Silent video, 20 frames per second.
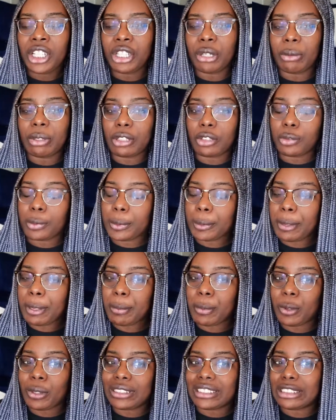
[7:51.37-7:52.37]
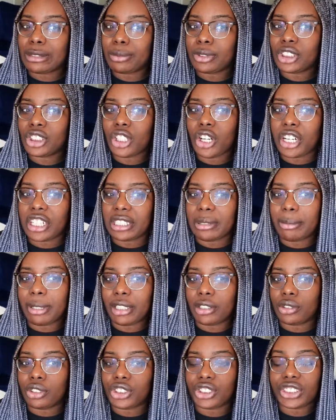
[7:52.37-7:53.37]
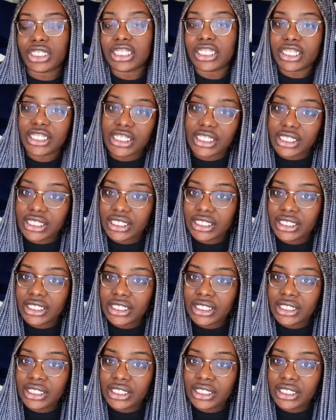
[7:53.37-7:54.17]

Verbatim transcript: you're with a group of people and someone's talking about your sister,